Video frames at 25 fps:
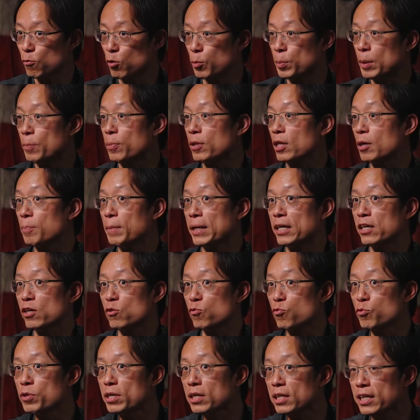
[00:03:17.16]
where people are
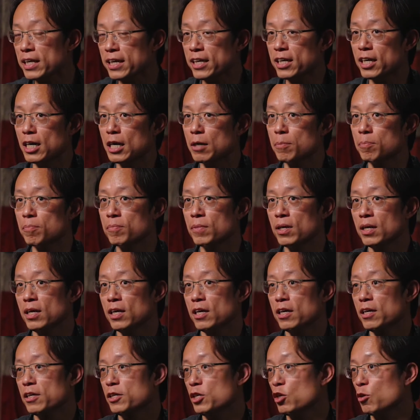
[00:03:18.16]
making real income,
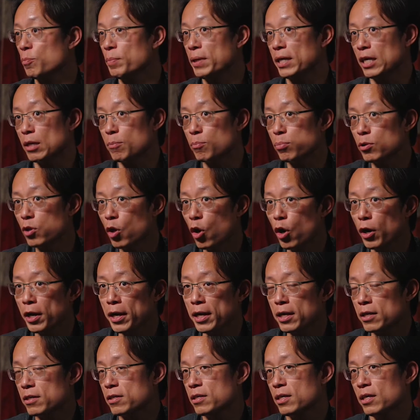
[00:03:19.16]
you know, being
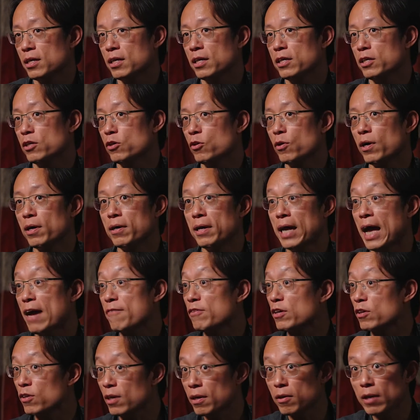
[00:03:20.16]
employed, you know,
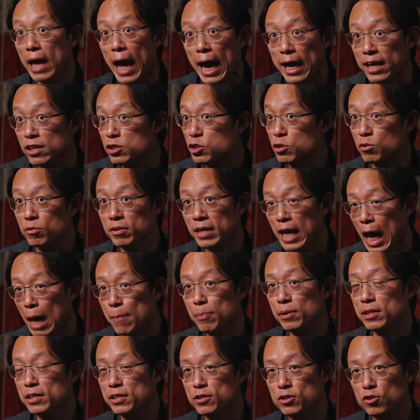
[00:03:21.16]
having actual
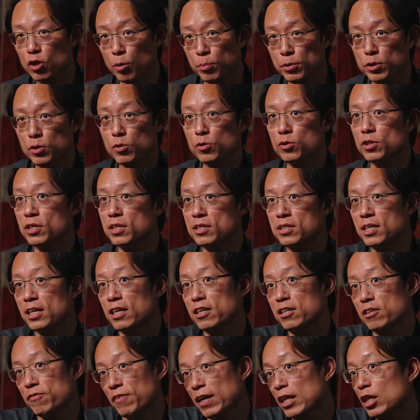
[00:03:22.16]
capitalist opportunities that
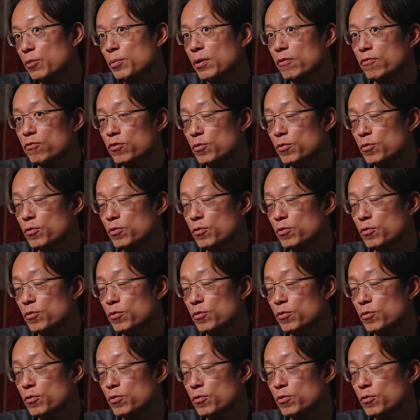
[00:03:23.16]
are developing